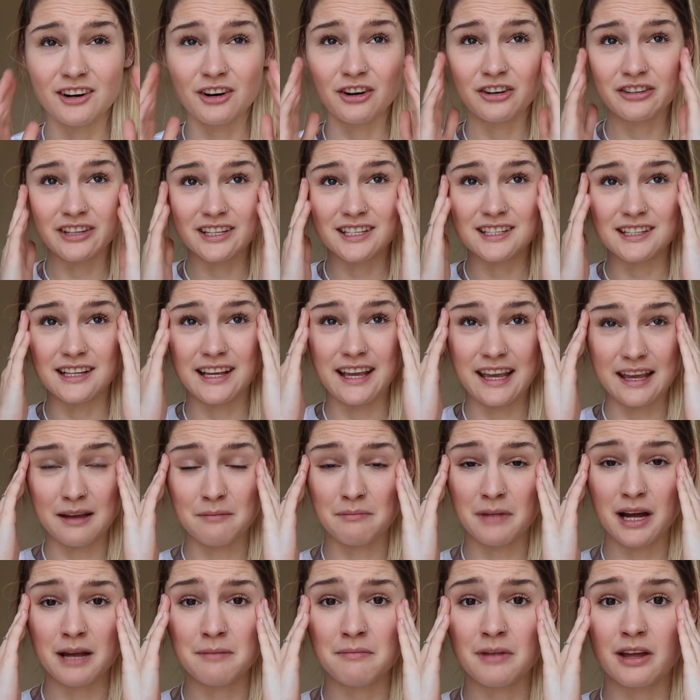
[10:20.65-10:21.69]
Honestly,
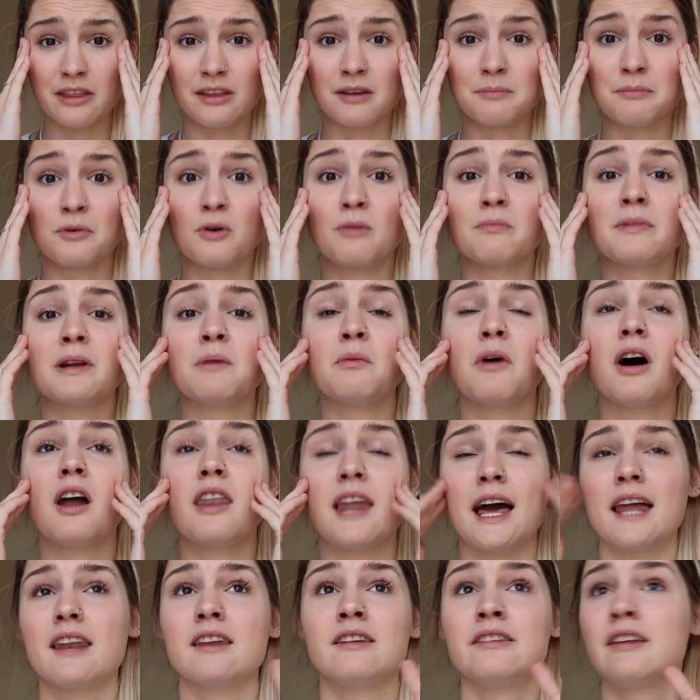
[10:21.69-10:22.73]
my mother bought me
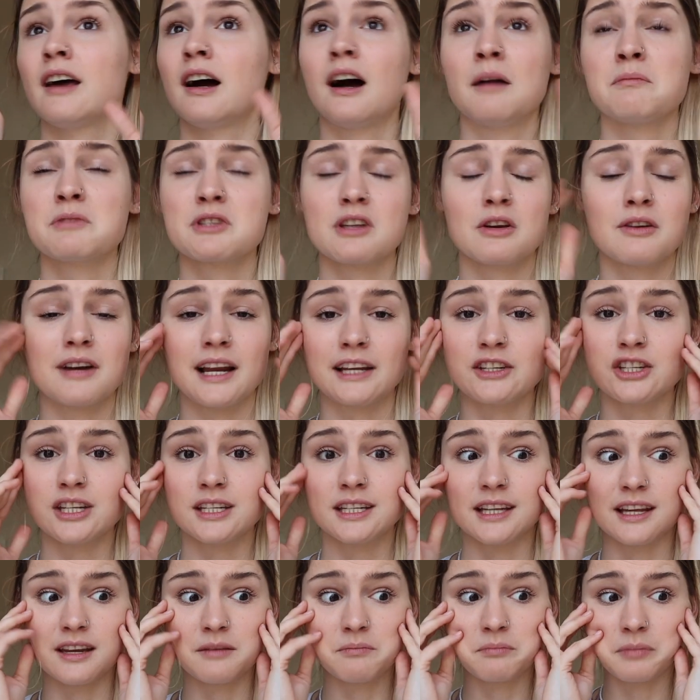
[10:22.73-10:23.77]
one and I'm so glad she
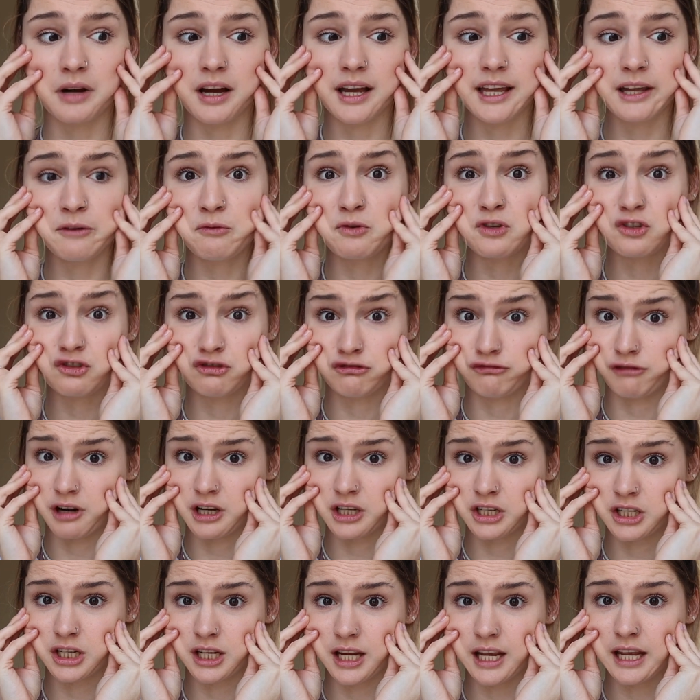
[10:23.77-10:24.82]
did, but it was
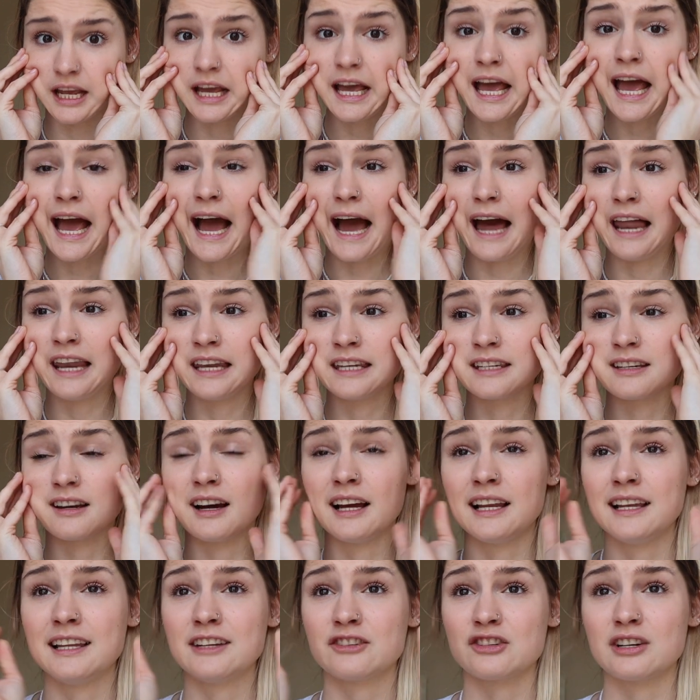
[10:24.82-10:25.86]
crunchy and
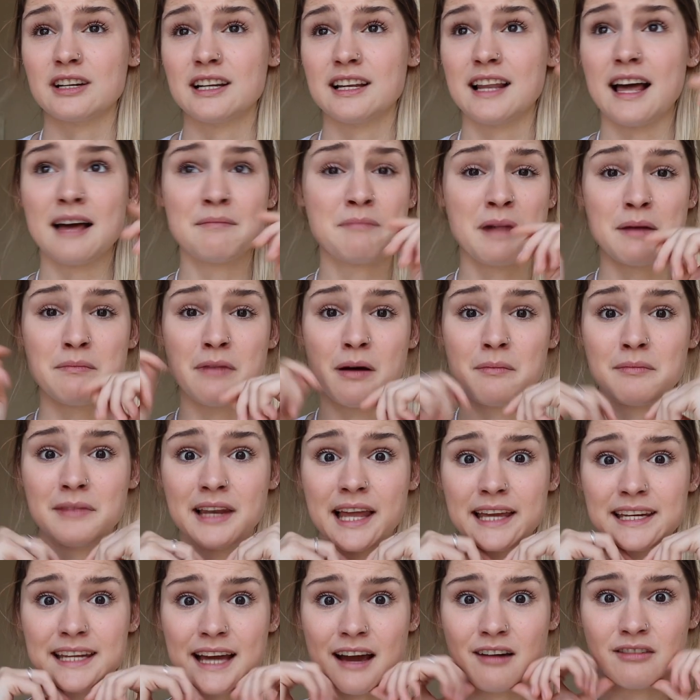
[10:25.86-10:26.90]
I literally let my mum
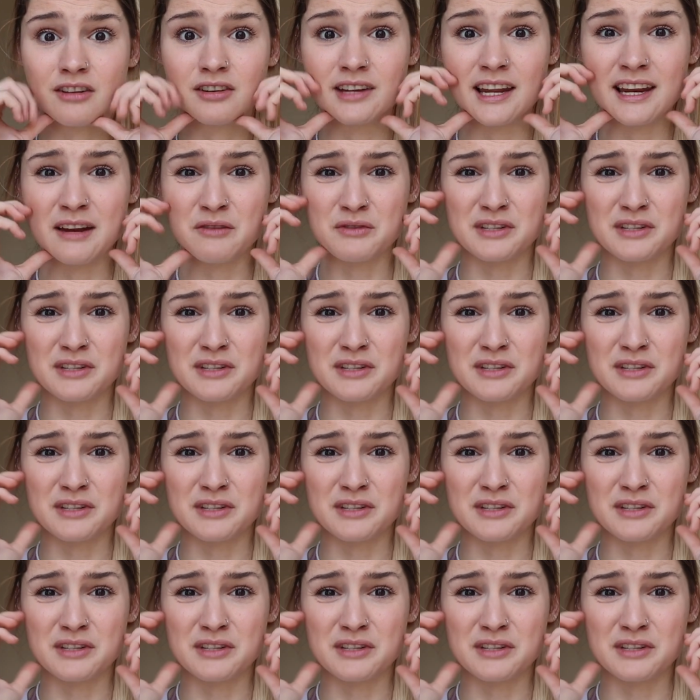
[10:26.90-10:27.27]
lay down on it.